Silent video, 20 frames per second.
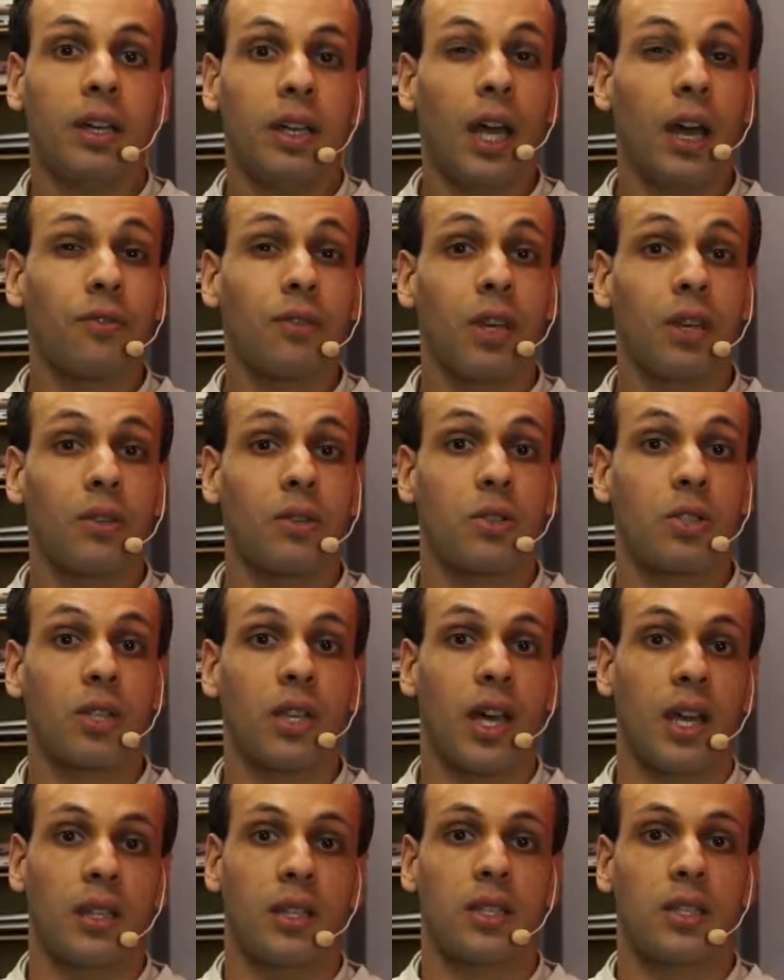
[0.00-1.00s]
You have to
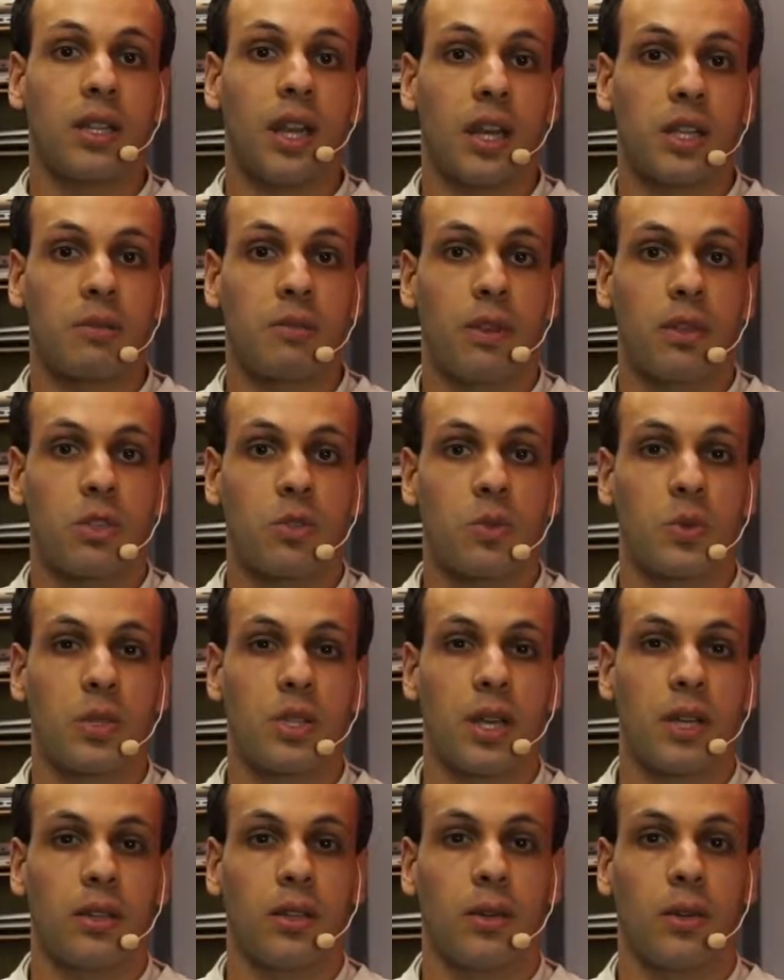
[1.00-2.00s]
understand, this text message
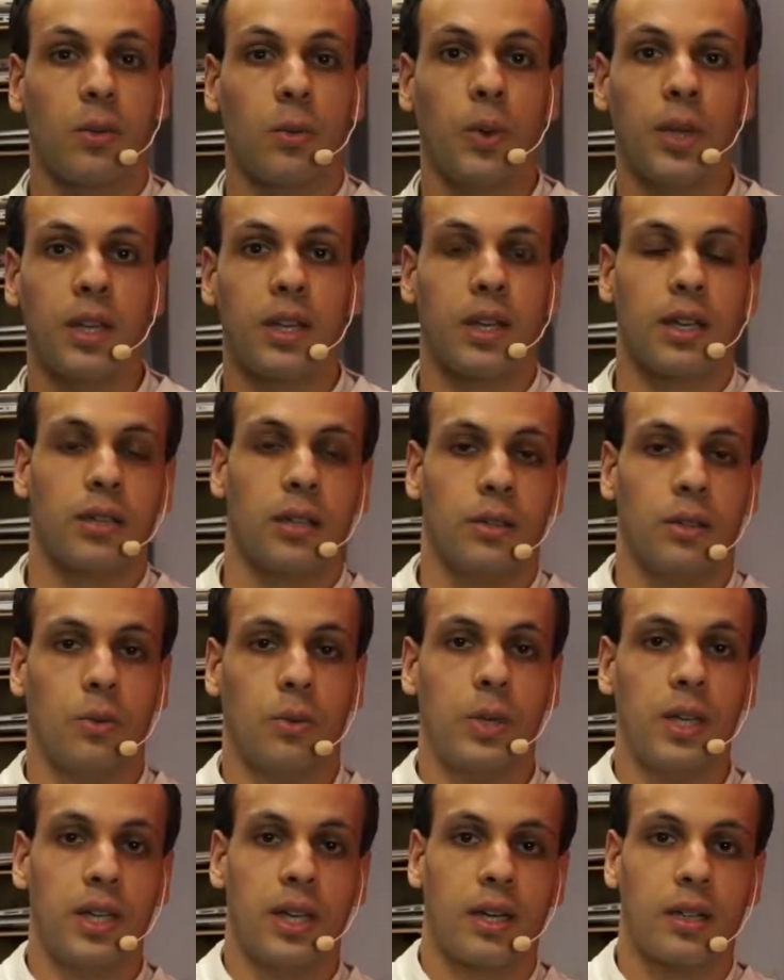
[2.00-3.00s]
was sent on a weekend. On the
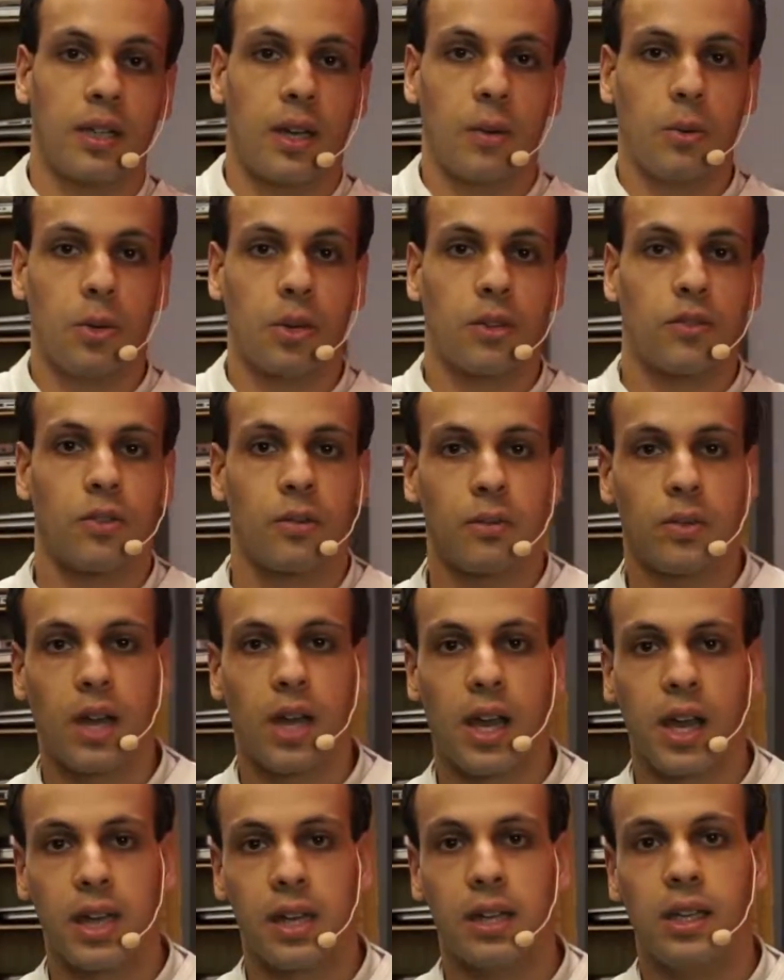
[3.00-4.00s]
weekend, I work from
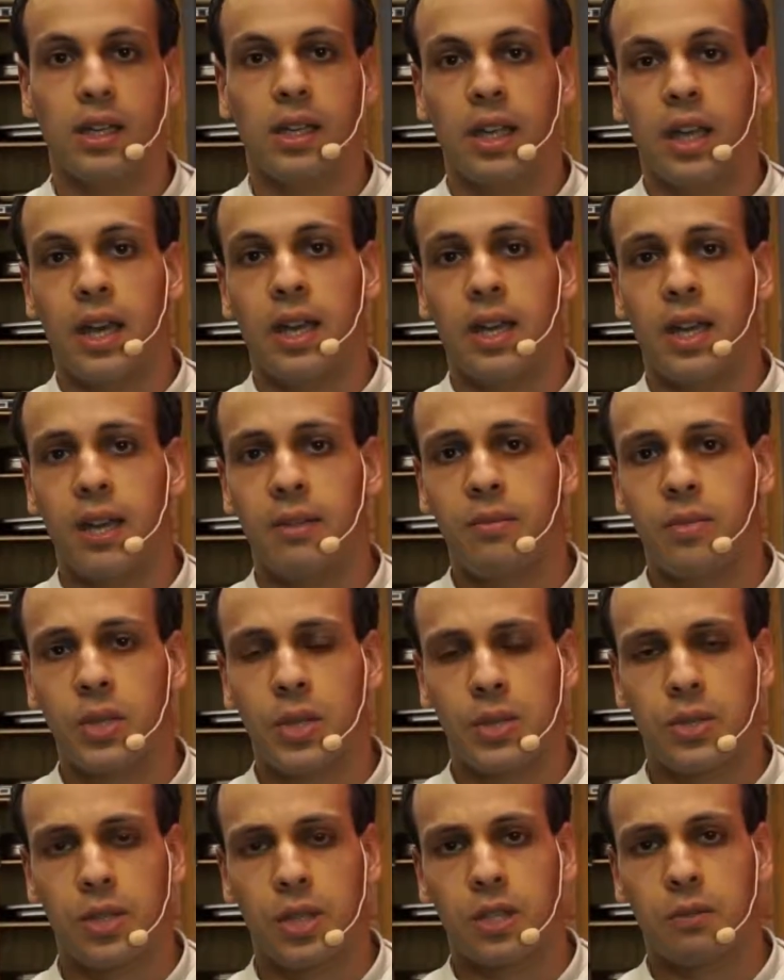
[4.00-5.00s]
9 a.m.
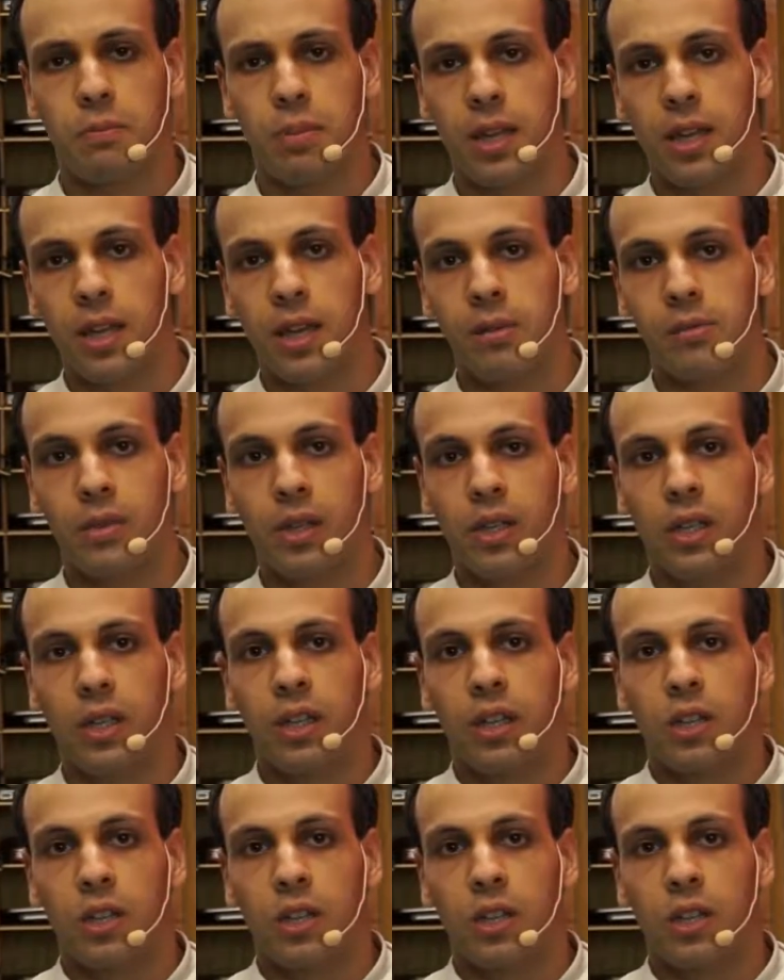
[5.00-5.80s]
to 6 p.m.